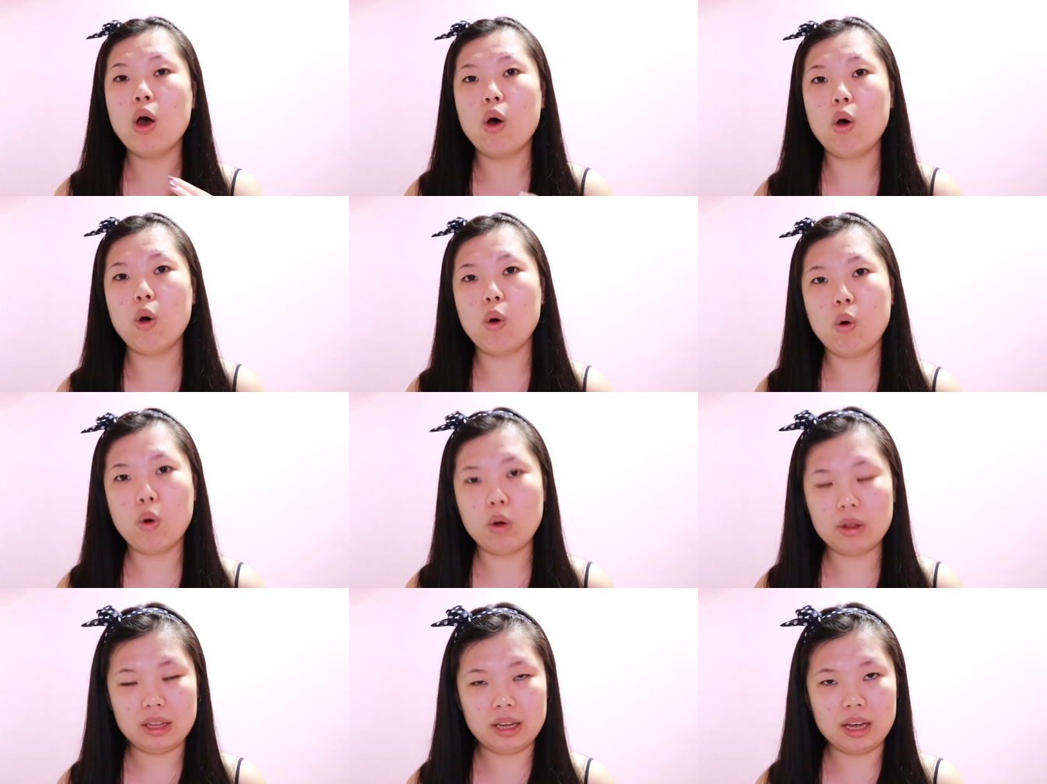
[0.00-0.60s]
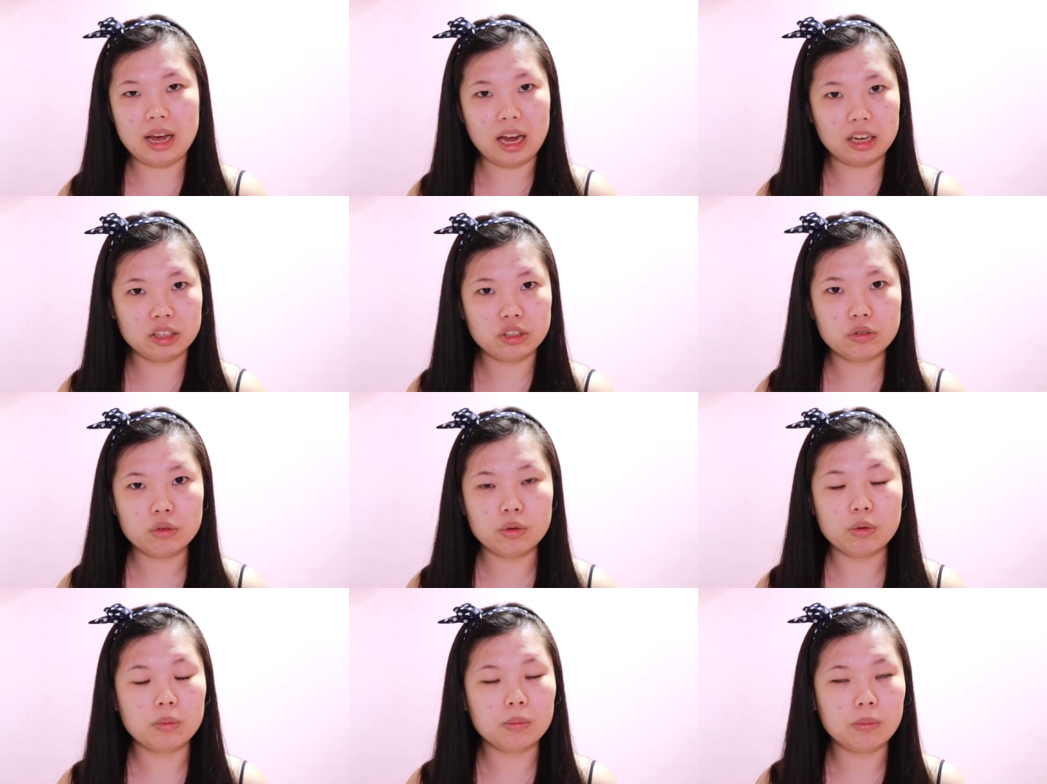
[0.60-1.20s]
or the
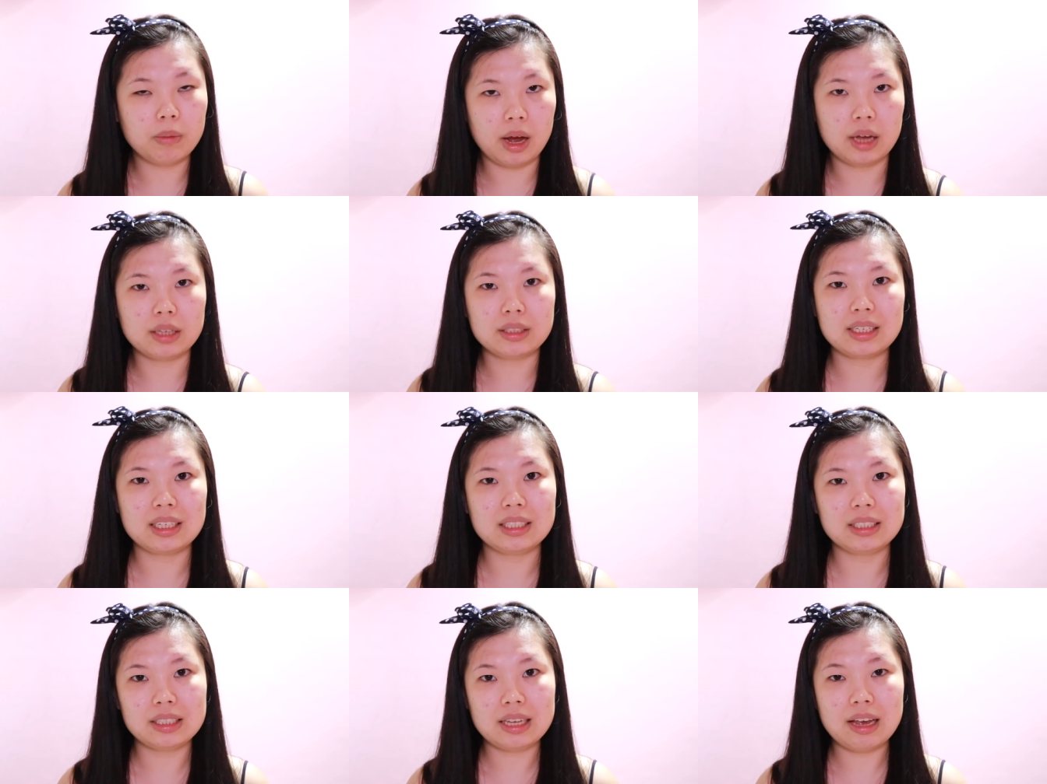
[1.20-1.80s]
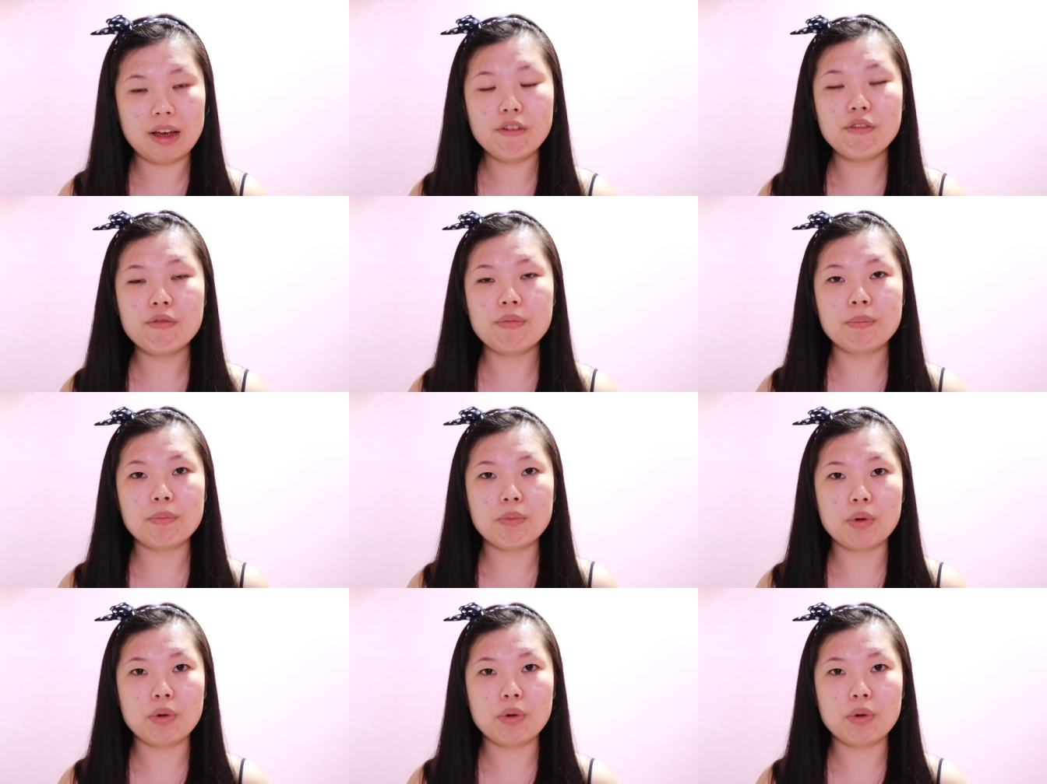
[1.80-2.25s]
actual mask itself,